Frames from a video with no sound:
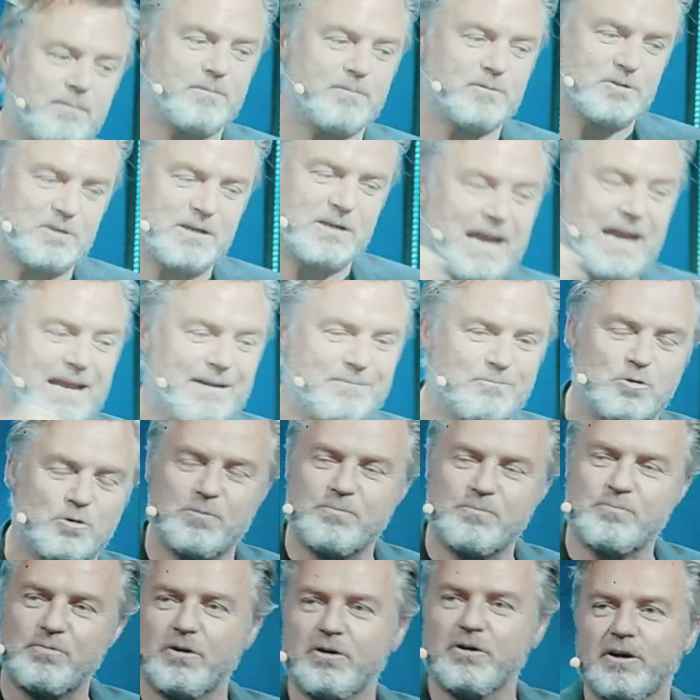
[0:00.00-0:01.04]
is going to add more
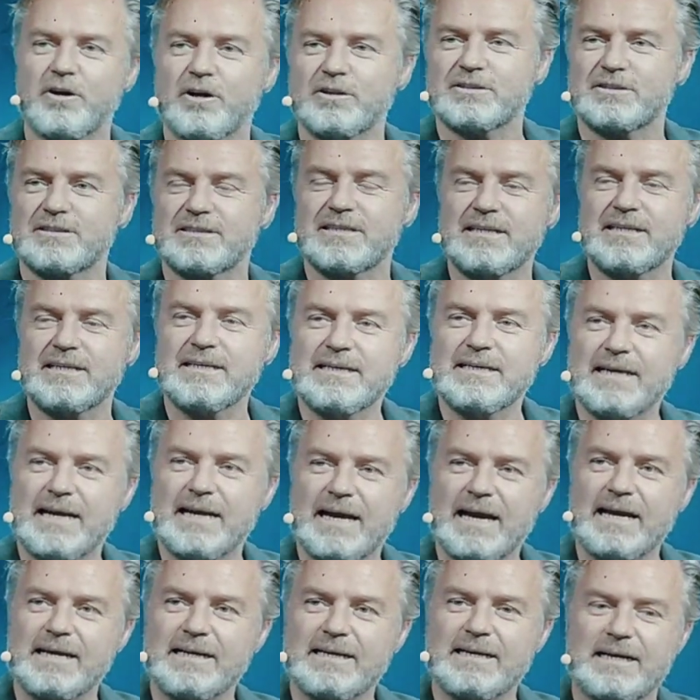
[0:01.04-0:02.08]
products.
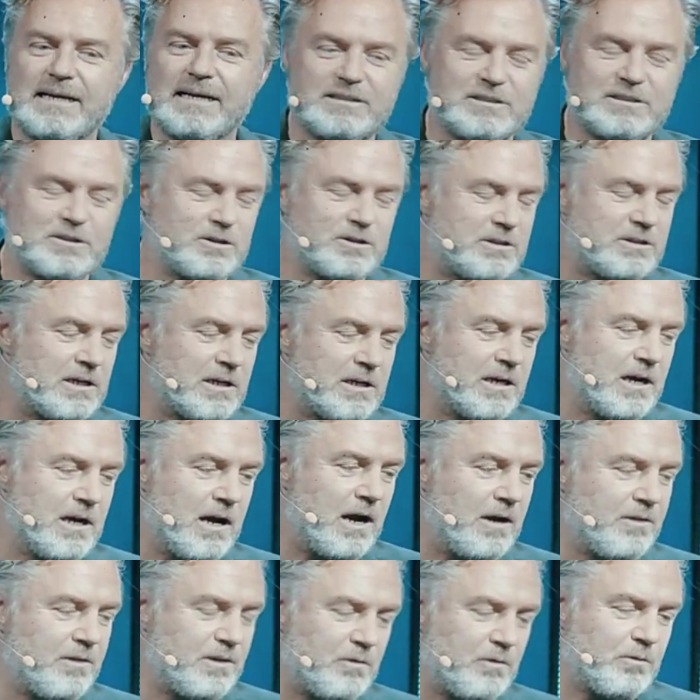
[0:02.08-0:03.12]
And so I
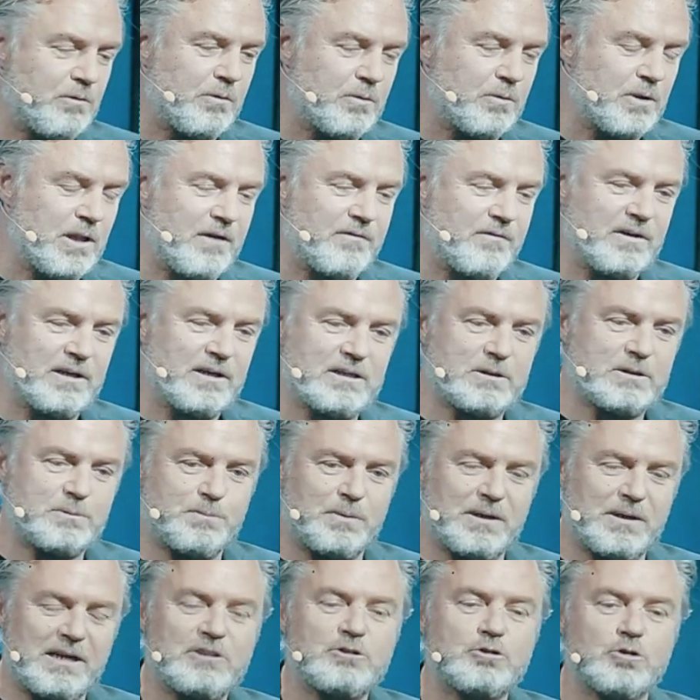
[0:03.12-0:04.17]
think we will have an
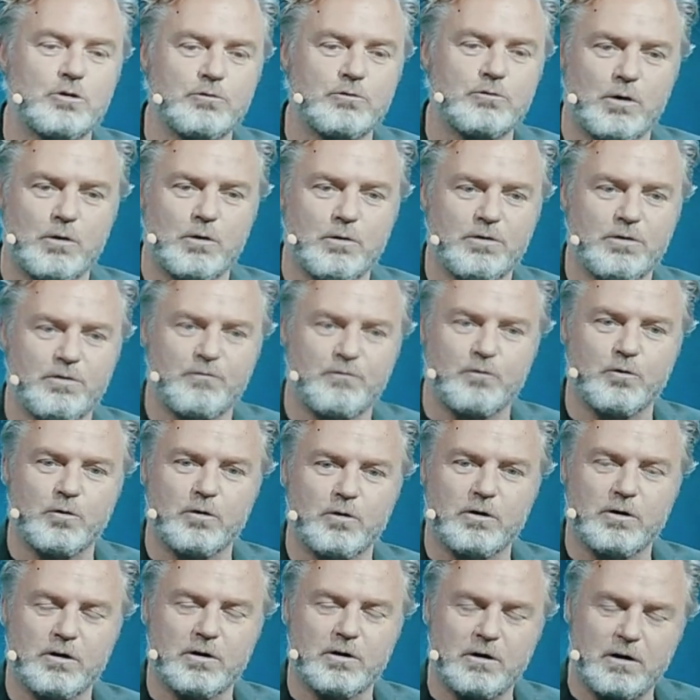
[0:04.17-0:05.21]
exponential growth
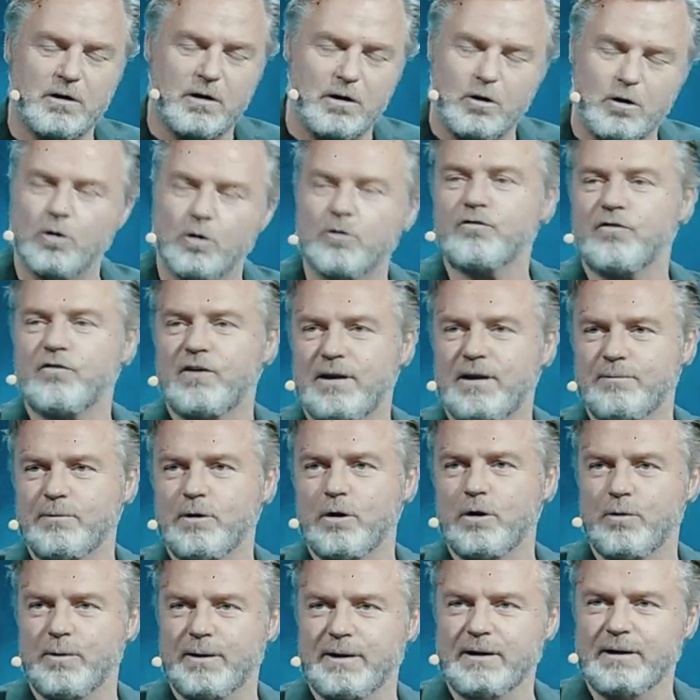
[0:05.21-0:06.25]
for a long time
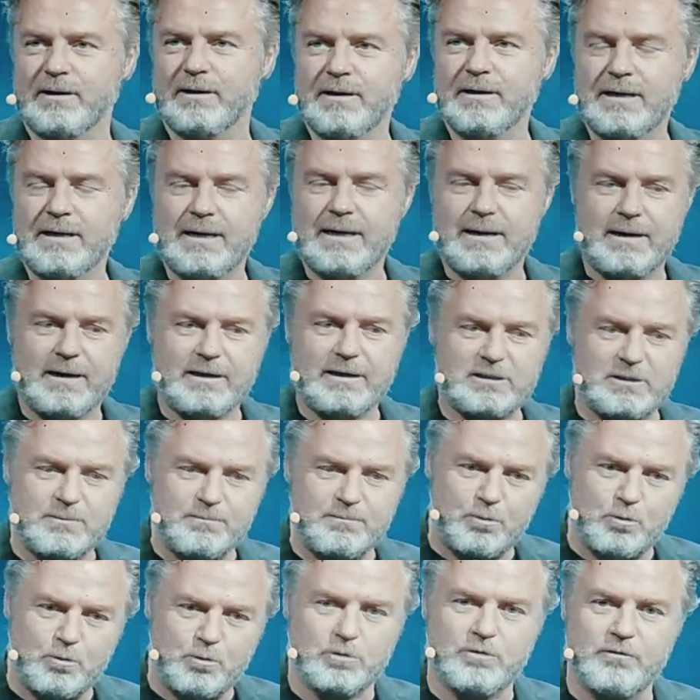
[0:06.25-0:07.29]
going. It's
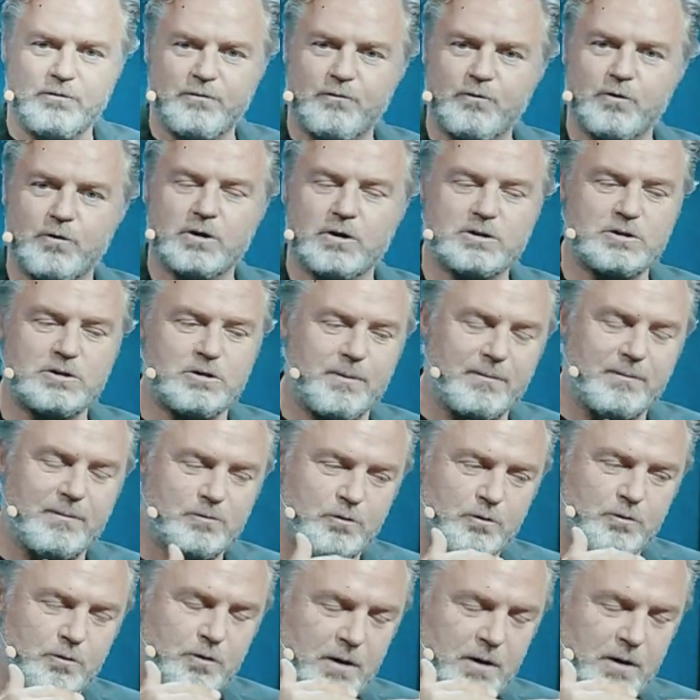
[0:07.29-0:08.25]
important for us to be able to